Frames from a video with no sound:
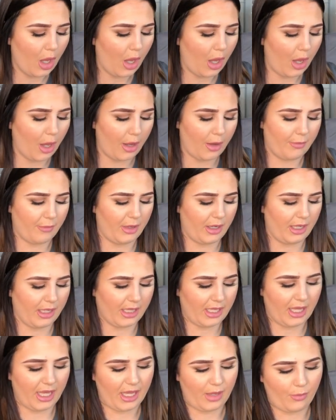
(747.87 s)
And it
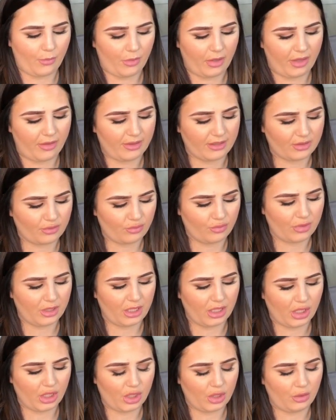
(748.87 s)
came in this really
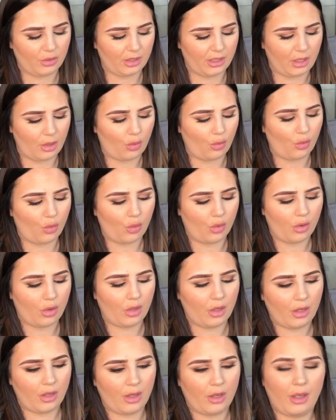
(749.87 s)
cute little
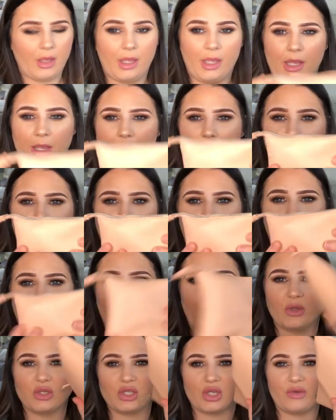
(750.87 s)

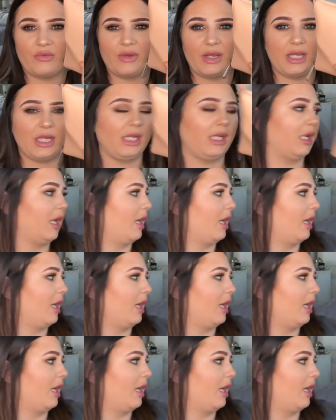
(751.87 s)
bag, which I really